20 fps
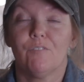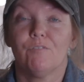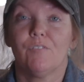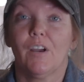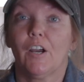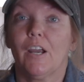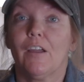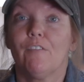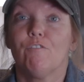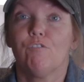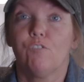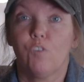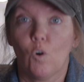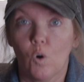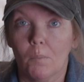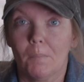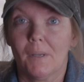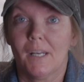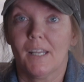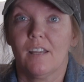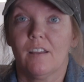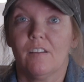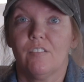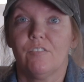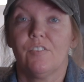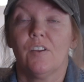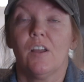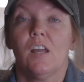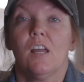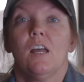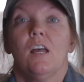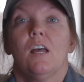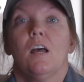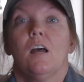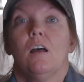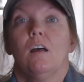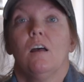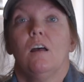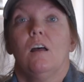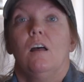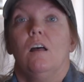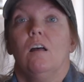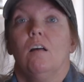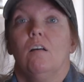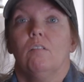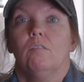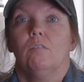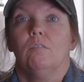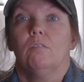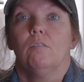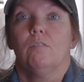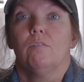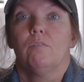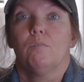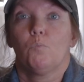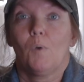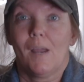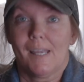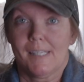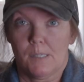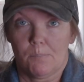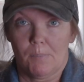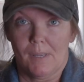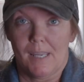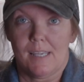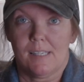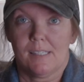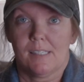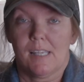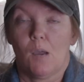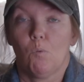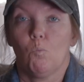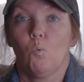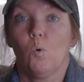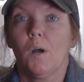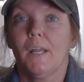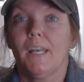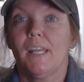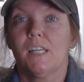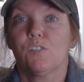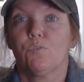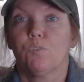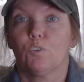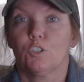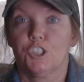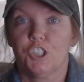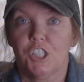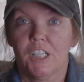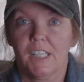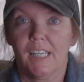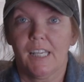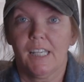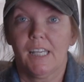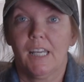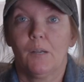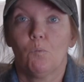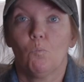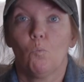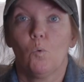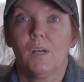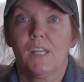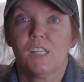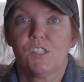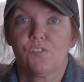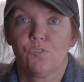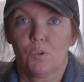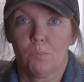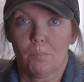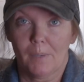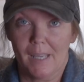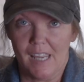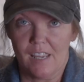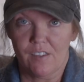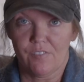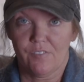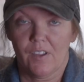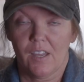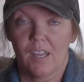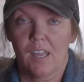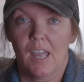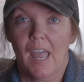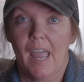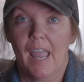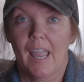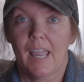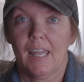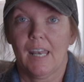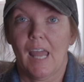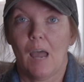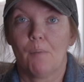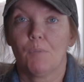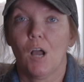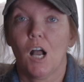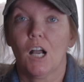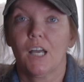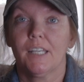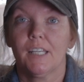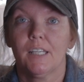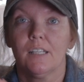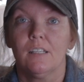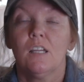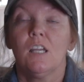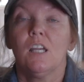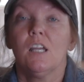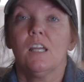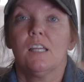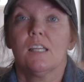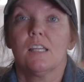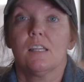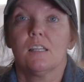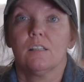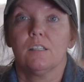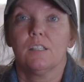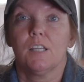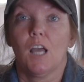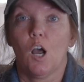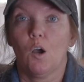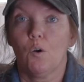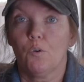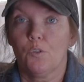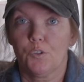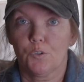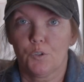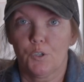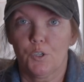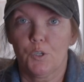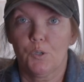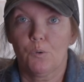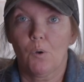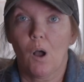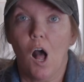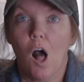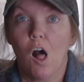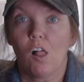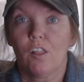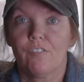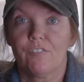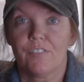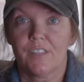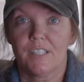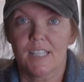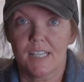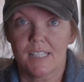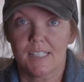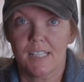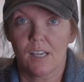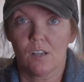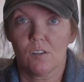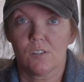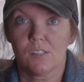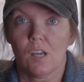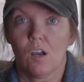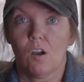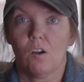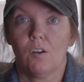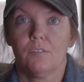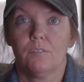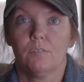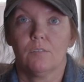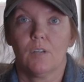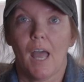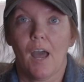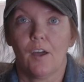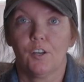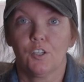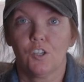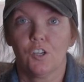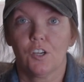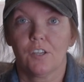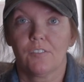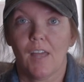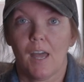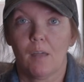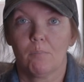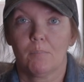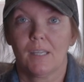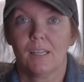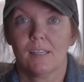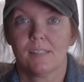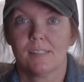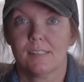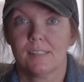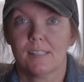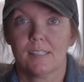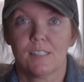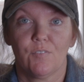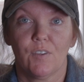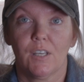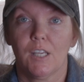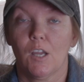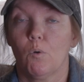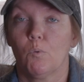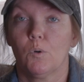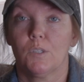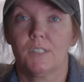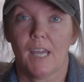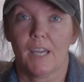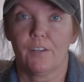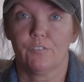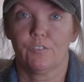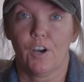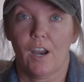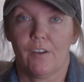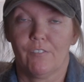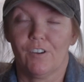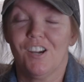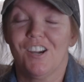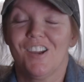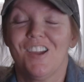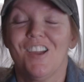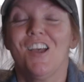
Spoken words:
very informative recipes. One is for chicken and one is for beef. And I'm not gonna go through all of the details on how to cook that because this video would take forever.